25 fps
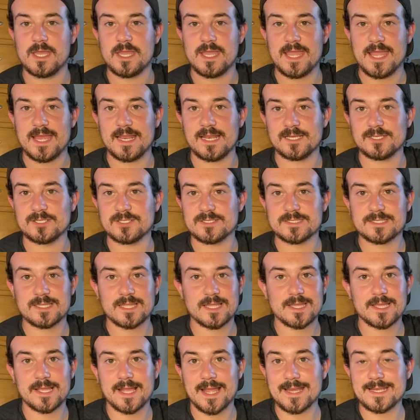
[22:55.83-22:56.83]
And I just
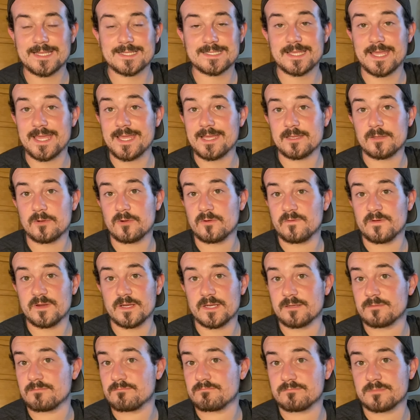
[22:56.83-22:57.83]
can't get over it.
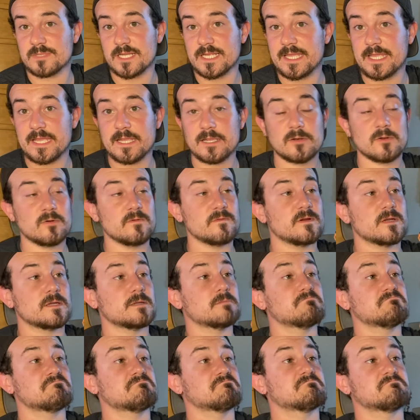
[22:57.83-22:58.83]
I can't get over it.
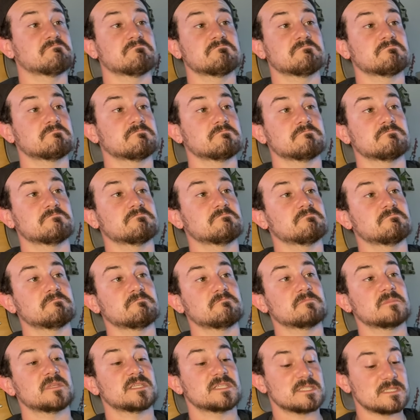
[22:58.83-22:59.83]

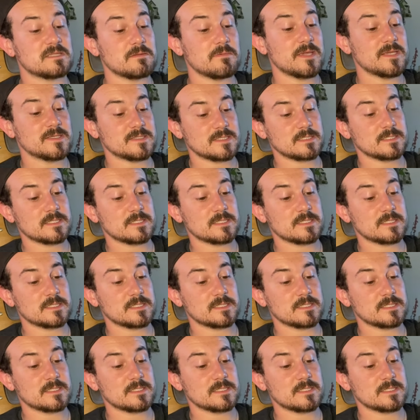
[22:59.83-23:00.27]
This is amazing.